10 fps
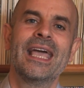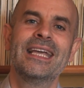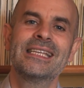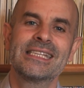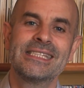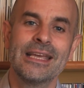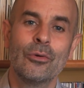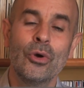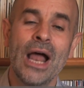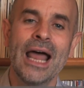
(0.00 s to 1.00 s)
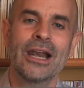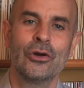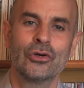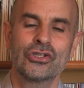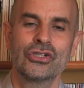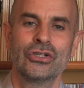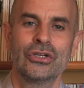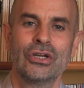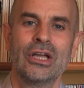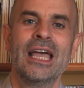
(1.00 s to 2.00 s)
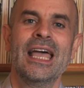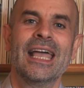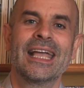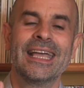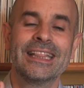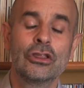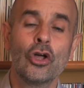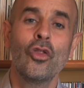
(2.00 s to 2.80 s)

to see words when they are trying to spell them